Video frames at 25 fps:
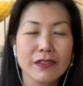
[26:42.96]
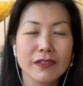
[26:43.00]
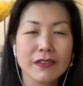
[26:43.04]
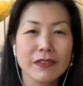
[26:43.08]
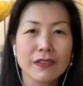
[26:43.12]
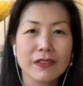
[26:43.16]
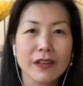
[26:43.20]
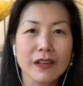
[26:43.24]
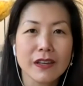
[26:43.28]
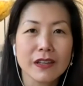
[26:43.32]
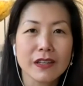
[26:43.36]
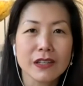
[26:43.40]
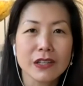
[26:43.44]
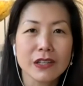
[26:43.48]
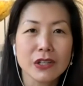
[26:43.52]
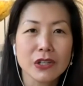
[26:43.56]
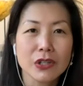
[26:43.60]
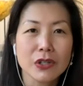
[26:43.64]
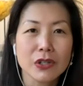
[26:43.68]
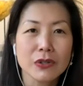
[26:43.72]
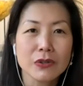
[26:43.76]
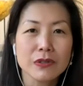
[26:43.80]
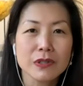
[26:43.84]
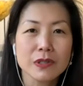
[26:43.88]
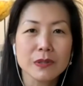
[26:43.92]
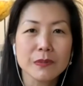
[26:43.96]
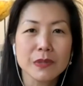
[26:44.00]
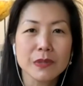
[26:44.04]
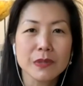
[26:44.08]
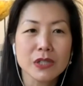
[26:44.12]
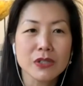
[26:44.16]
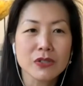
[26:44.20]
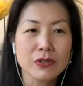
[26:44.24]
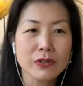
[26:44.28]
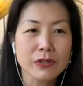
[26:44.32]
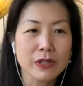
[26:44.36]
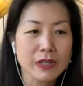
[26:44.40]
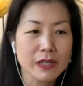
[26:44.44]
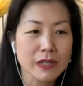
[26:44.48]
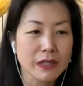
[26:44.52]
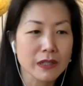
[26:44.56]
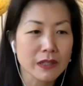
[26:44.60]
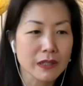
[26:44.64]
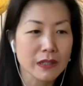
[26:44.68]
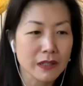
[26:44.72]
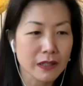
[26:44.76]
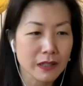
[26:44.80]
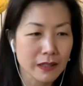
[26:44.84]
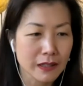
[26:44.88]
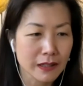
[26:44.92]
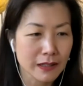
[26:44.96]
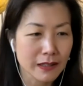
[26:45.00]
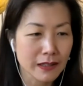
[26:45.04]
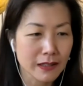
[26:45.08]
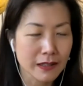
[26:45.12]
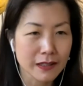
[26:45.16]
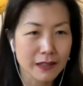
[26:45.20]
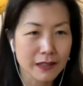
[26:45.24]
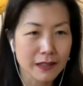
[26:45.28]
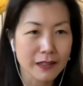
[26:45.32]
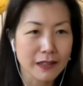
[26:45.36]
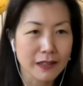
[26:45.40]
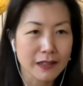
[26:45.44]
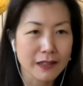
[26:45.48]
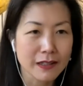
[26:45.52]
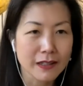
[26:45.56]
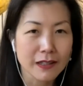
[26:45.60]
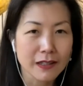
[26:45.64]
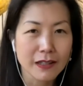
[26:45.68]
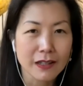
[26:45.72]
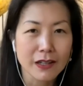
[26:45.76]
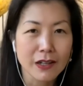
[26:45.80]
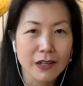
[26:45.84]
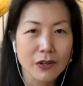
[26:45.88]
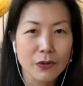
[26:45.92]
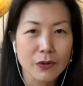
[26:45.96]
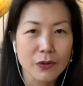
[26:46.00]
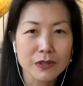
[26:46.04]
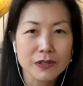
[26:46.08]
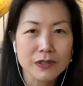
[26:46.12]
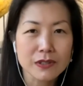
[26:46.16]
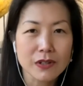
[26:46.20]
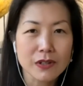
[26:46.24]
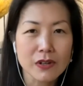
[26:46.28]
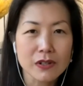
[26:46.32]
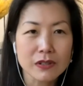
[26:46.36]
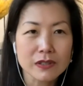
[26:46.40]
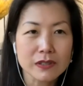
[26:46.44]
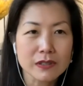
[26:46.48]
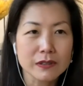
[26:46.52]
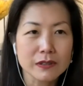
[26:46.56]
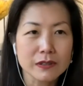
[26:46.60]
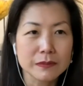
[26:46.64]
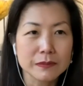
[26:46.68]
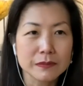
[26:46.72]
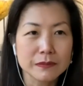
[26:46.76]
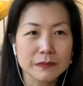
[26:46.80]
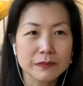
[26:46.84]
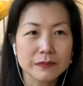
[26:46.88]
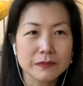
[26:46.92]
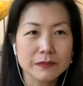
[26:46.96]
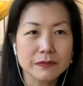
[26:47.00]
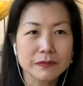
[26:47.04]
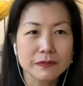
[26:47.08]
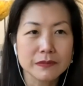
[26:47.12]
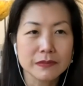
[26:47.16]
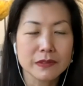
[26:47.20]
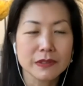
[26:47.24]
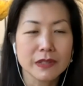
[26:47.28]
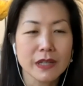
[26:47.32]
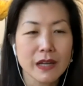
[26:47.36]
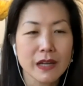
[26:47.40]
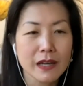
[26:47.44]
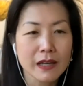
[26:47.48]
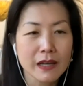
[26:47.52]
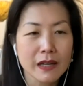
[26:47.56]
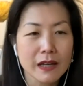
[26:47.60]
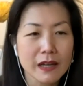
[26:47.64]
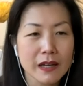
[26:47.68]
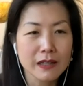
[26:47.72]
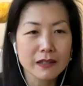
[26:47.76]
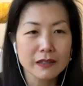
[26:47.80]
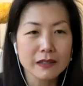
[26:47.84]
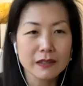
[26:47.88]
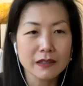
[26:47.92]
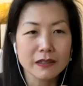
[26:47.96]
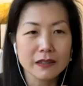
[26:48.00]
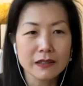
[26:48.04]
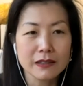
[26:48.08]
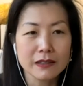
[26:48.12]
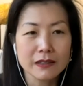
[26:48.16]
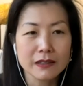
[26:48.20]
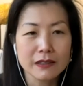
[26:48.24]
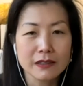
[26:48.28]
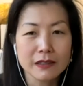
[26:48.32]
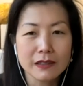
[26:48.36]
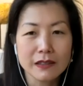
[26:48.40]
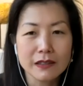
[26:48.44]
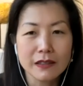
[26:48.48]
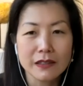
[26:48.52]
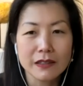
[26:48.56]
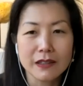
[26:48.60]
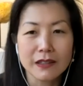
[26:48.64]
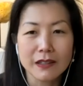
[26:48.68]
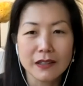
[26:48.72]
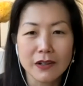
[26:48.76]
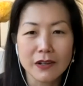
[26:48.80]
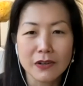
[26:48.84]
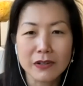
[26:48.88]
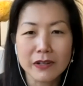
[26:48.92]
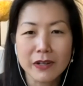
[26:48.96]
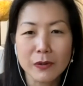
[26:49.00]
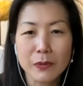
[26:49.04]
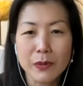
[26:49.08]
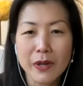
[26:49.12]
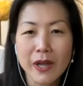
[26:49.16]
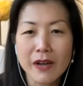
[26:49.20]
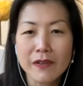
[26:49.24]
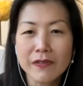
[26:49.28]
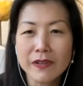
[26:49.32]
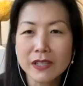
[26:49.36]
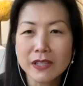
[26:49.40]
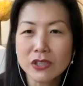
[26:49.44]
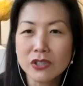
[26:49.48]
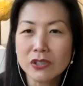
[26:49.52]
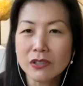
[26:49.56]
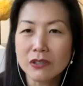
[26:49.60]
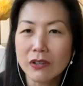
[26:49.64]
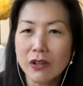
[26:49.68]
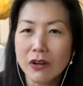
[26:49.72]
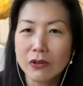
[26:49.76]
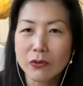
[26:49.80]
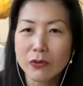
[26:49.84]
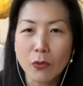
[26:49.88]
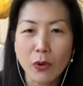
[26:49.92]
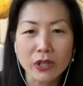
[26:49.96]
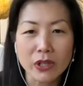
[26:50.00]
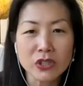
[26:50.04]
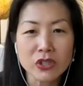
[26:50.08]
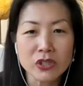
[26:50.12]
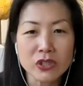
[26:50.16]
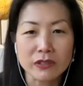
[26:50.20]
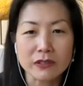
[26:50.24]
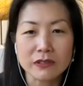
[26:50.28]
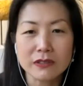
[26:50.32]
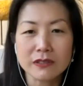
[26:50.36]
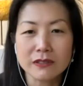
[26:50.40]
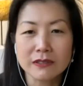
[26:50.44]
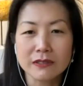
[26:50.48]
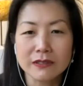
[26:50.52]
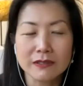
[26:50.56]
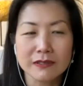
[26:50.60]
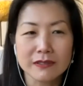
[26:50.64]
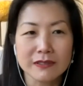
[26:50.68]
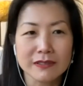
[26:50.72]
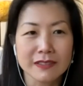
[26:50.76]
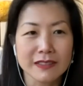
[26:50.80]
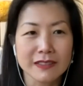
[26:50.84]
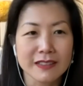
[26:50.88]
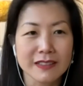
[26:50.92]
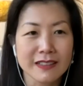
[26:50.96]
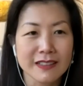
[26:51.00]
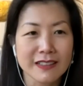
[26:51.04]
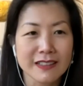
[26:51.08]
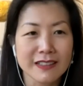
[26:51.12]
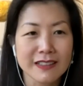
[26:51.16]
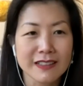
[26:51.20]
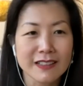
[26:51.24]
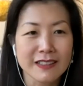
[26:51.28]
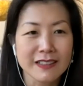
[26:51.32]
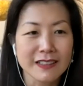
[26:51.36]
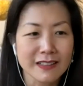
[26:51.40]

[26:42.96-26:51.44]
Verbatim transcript: Thank you, Demetri. It was awesome. Yay. Okay, we have actually a lot of questions. I